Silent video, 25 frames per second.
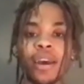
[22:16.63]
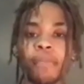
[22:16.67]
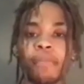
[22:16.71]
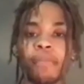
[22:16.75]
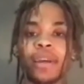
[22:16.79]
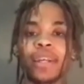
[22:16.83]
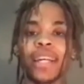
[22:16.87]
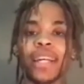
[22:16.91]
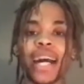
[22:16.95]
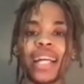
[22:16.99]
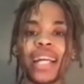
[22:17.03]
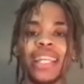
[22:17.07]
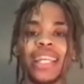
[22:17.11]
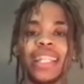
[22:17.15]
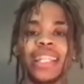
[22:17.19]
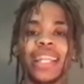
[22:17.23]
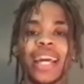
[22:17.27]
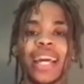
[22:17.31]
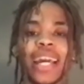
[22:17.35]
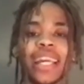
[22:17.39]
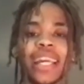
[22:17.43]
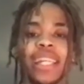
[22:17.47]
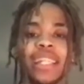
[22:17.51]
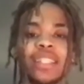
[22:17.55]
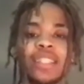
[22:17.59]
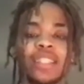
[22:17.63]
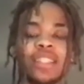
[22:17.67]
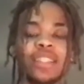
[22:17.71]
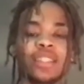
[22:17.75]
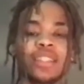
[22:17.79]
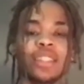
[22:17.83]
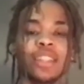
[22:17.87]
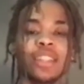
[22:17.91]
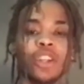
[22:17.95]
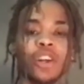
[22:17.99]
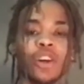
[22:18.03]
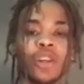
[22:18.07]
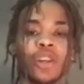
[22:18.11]
Because I think that he's,
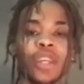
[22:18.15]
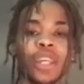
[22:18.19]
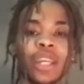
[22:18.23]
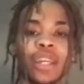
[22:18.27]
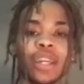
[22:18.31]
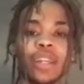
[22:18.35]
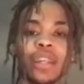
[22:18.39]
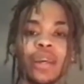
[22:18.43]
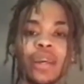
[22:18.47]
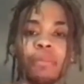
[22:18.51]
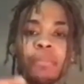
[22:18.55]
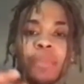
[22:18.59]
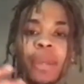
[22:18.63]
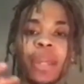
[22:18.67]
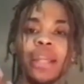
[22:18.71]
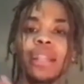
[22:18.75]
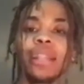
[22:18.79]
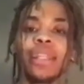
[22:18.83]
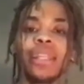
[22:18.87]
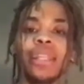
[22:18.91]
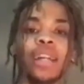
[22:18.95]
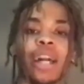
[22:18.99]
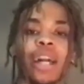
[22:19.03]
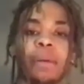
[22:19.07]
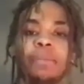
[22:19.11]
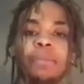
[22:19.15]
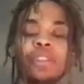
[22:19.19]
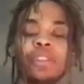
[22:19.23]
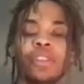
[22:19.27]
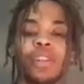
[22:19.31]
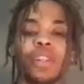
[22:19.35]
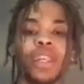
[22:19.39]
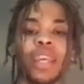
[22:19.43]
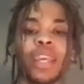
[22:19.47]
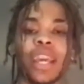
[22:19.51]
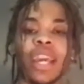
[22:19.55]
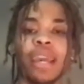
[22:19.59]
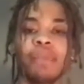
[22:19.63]
he can immediately come into
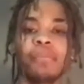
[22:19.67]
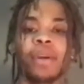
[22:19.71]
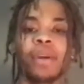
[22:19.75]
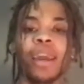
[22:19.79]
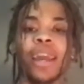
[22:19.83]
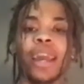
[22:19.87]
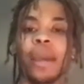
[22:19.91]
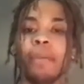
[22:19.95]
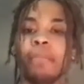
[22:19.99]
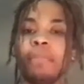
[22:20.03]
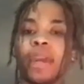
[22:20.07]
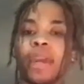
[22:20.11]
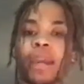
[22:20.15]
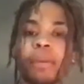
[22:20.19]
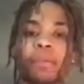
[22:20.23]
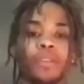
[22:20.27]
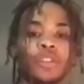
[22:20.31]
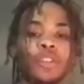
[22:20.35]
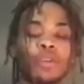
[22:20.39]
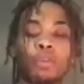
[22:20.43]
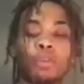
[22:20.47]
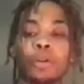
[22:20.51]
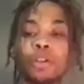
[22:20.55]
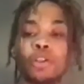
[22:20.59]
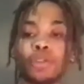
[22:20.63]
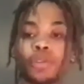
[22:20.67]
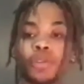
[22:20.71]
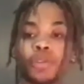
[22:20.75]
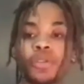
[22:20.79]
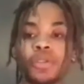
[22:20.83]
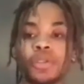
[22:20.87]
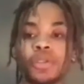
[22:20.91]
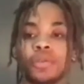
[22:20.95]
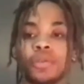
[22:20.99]
the game and be able to produce.